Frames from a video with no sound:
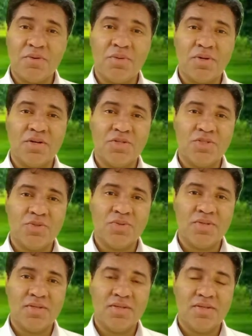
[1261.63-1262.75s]
of our control.
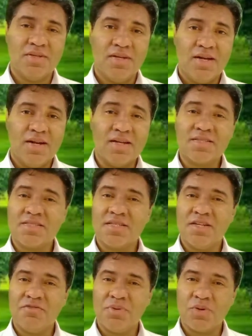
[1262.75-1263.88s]
Let
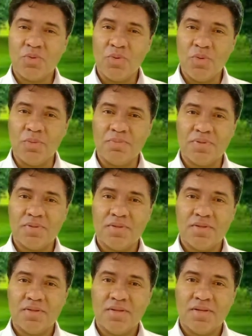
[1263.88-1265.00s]
us live with hope
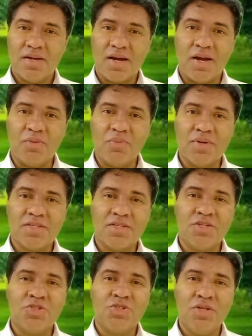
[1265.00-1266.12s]
and with
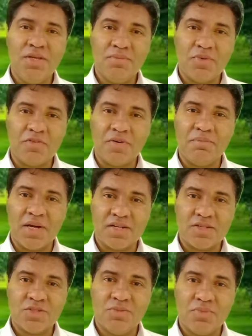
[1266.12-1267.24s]
the dream of a
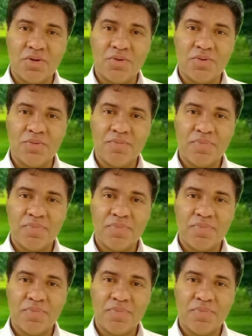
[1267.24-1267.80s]
better tomorrow.